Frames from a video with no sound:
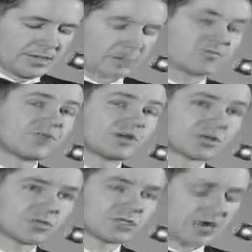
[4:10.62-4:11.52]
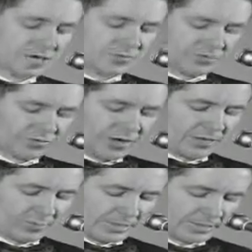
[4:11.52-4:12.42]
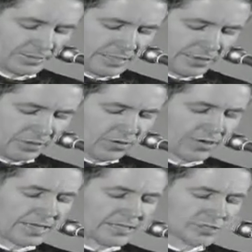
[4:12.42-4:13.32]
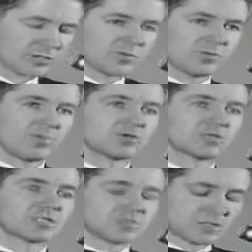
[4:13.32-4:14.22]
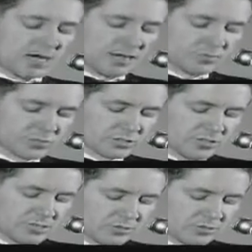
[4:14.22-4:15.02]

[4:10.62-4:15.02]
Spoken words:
We've done a good job of developing it. In our early history, we abused it sometimes.